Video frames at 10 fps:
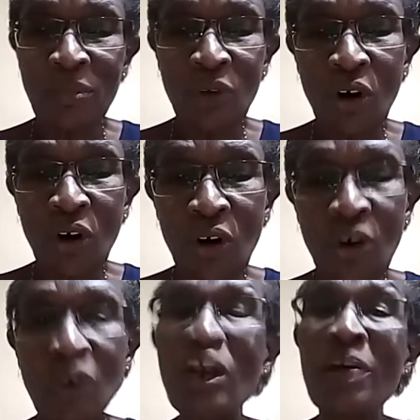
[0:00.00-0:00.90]
or
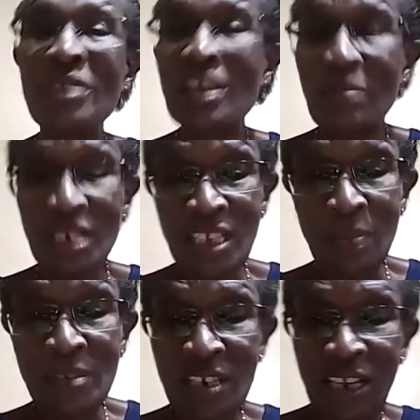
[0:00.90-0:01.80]
a vitamin
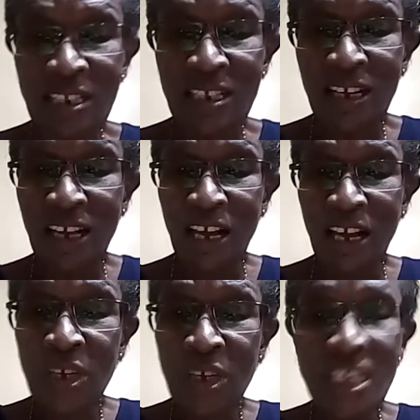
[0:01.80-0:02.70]
substance
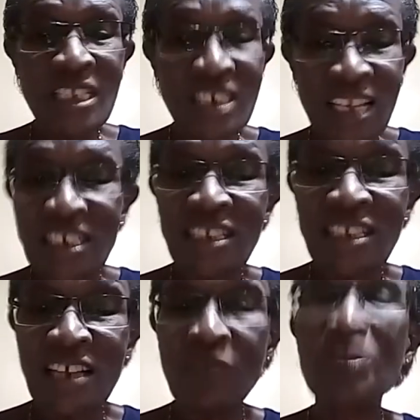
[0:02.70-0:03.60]
which is necessary
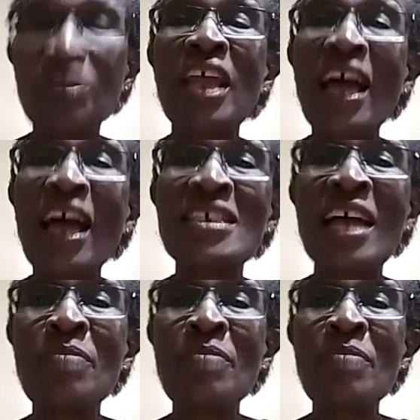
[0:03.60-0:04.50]
for the enzyme
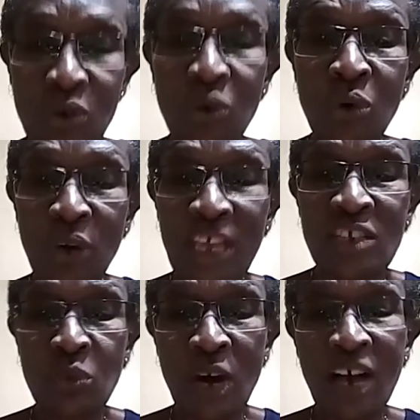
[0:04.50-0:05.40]
to do its
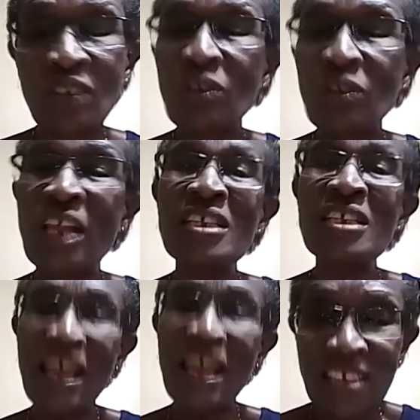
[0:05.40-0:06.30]
work. So there is the
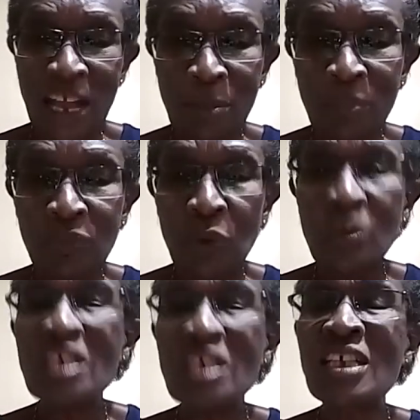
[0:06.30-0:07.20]
enzyme, which
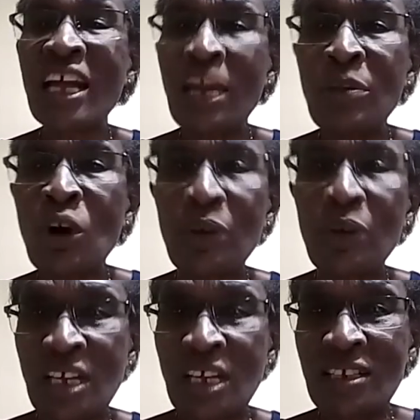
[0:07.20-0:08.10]
is a chemical
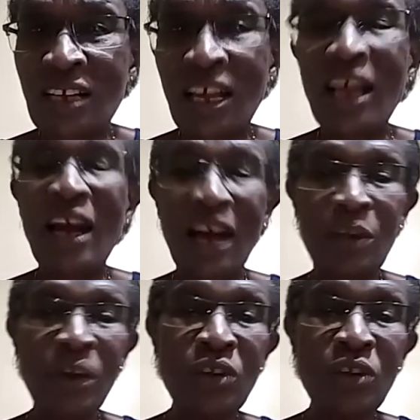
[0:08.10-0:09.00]
process. And
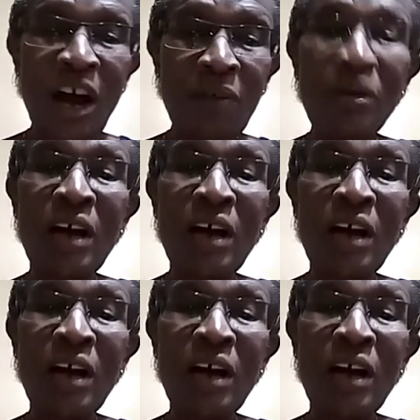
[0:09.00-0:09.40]
when you have